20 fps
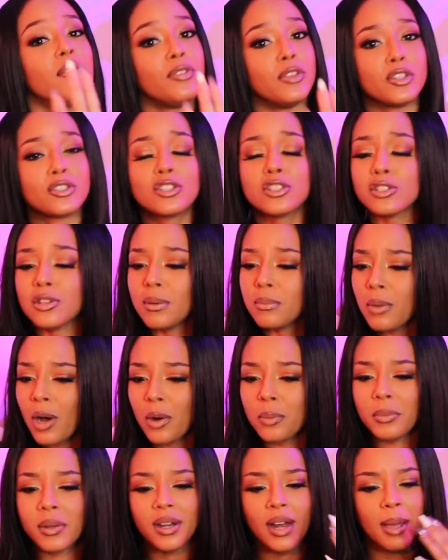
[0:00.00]
This is a
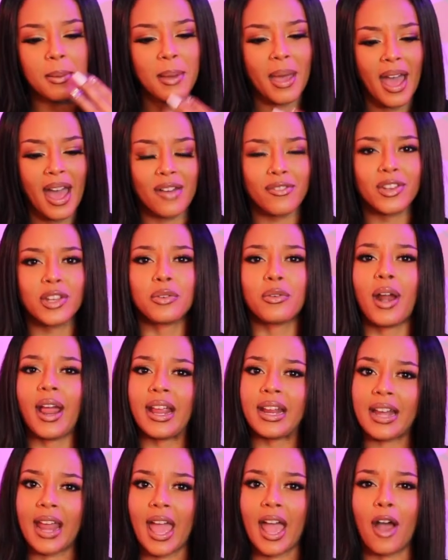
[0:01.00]
moment I'm having
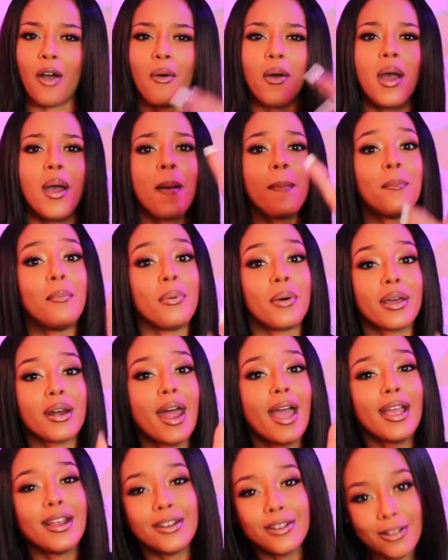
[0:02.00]
right now, but
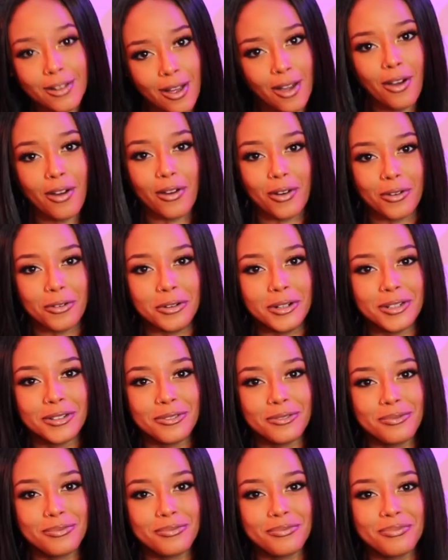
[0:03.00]
I know
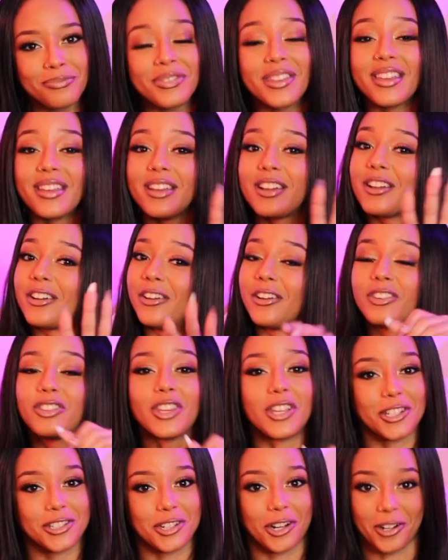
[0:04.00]
good
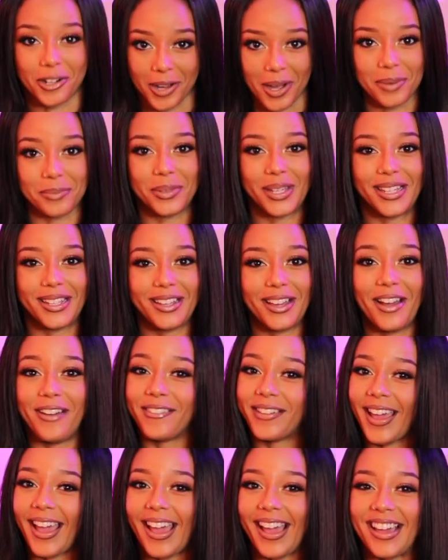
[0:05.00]
things are coming.
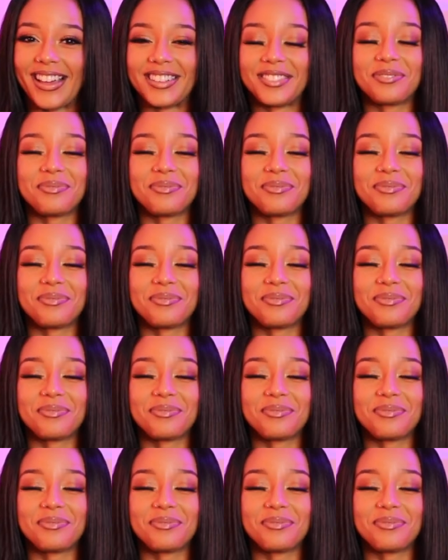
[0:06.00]
Okay.